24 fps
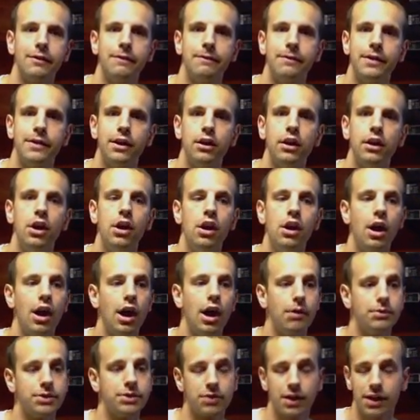feel,
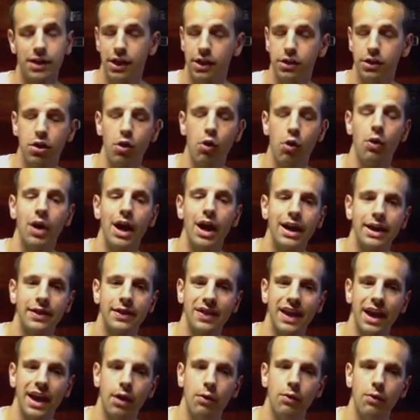so I'm going to go at it
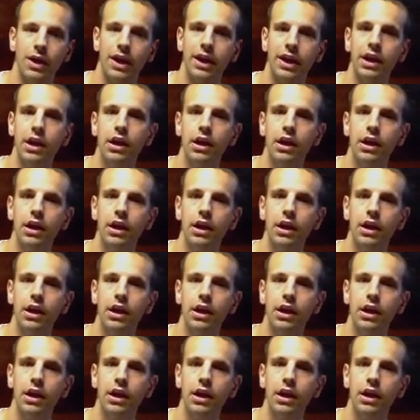that way.